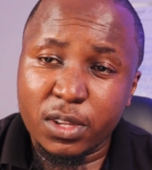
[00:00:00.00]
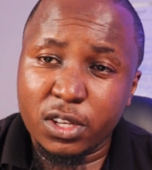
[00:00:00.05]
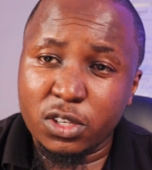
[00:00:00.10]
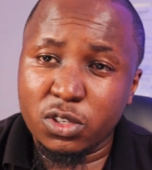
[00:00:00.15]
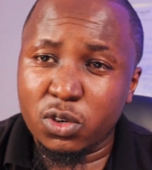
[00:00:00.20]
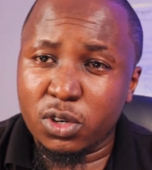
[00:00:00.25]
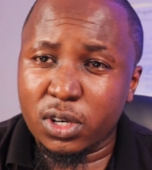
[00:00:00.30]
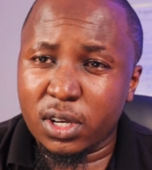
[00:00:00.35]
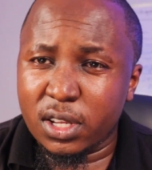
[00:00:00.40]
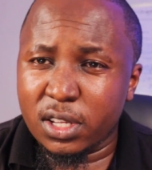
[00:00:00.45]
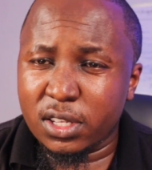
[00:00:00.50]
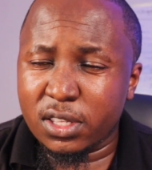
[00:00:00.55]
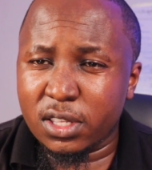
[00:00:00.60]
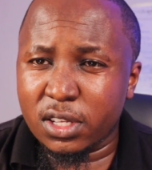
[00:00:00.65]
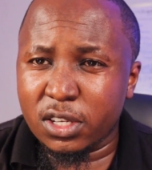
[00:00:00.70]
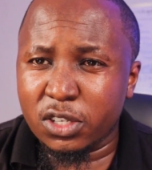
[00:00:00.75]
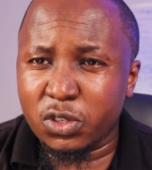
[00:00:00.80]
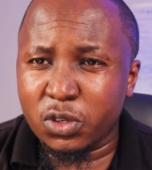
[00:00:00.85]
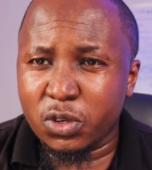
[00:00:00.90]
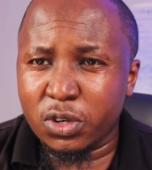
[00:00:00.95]
is not at the
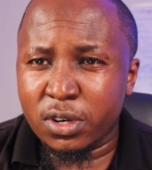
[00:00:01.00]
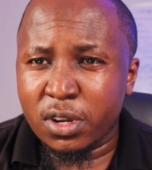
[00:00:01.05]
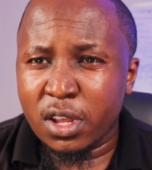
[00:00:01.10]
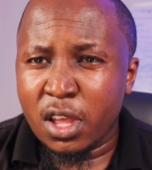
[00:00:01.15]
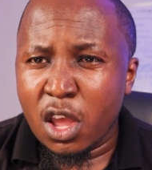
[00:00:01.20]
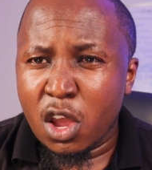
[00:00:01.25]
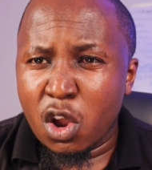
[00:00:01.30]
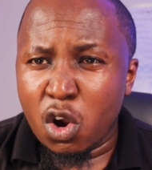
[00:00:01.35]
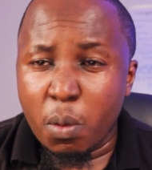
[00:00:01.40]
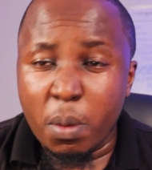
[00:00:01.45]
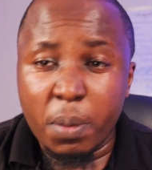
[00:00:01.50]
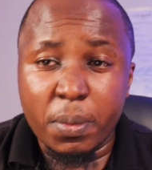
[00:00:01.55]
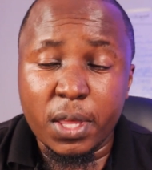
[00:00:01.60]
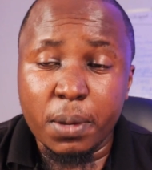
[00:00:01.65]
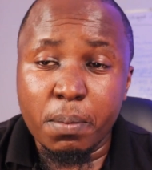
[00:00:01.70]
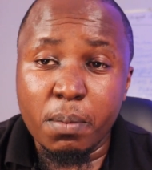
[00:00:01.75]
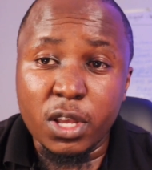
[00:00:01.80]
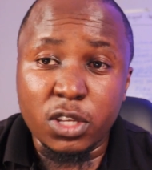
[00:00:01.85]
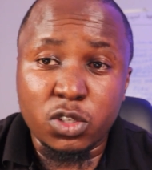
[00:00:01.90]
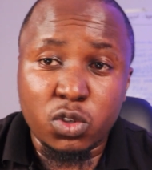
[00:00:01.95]
station, maybe
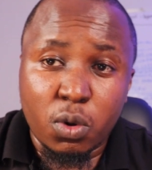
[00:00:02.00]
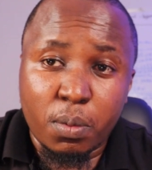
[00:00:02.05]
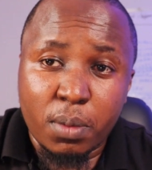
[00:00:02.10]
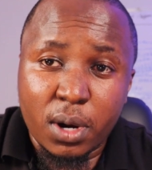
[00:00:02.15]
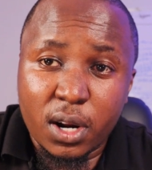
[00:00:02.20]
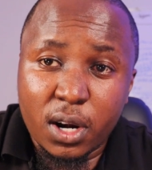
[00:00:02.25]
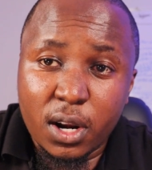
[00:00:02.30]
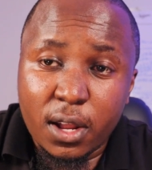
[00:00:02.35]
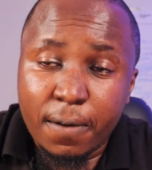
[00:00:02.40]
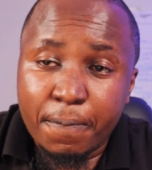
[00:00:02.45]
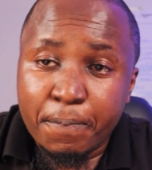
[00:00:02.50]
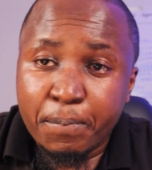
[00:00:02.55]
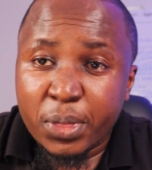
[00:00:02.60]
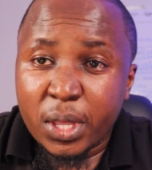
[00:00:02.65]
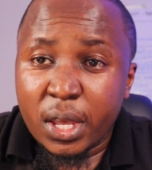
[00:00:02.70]
the base commander